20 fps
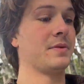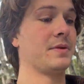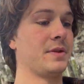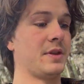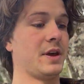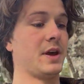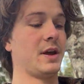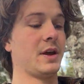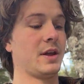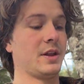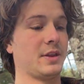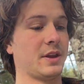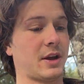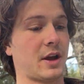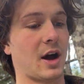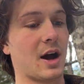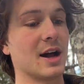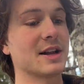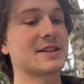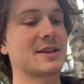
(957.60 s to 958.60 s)
the
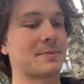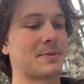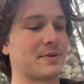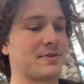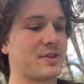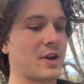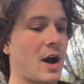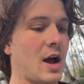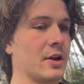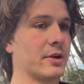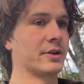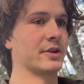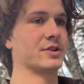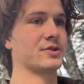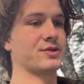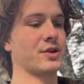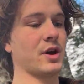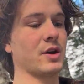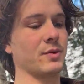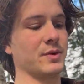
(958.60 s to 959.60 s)
concept of
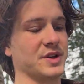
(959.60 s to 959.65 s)
tolerance, right? We